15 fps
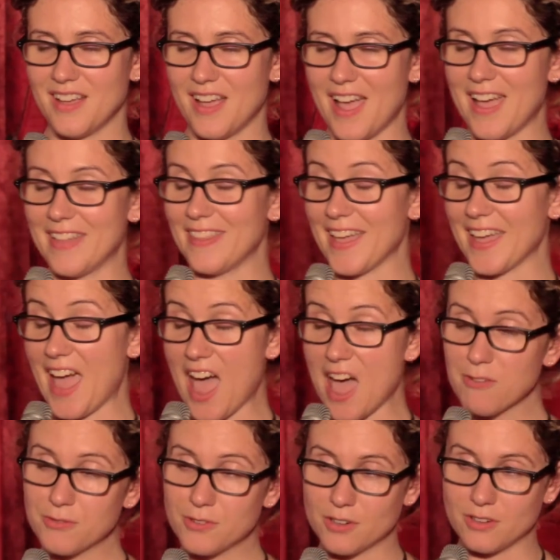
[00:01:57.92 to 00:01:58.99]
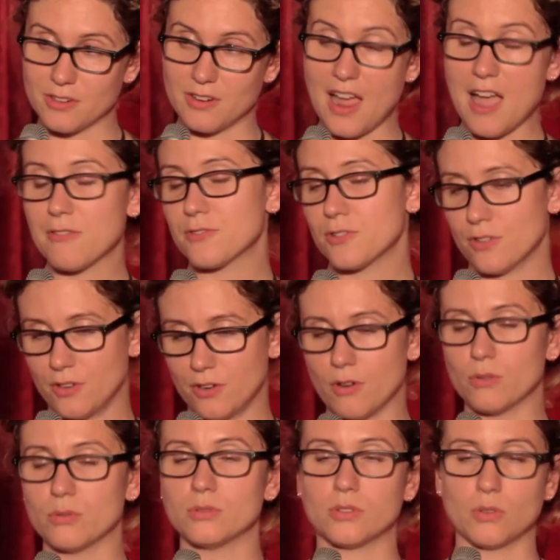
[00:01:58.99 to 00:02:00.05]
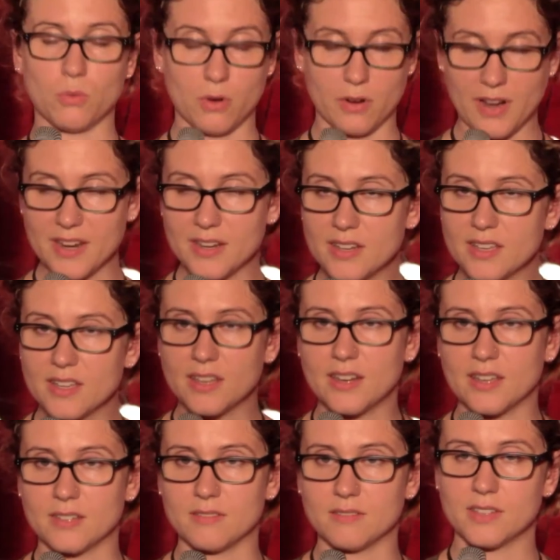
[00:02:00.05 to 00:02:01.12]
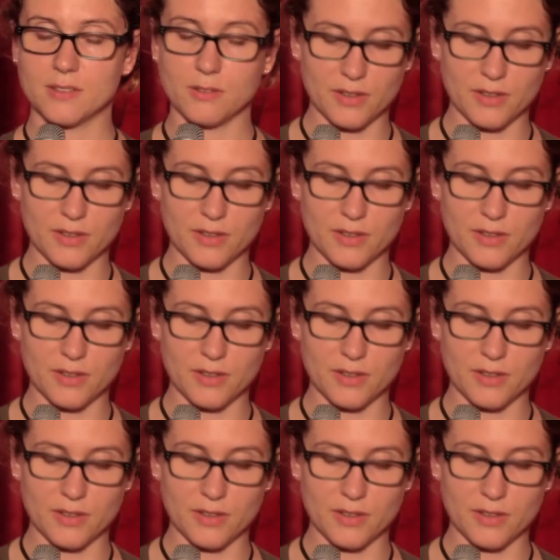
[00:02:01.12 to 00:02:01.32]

And like after you know the war ended and the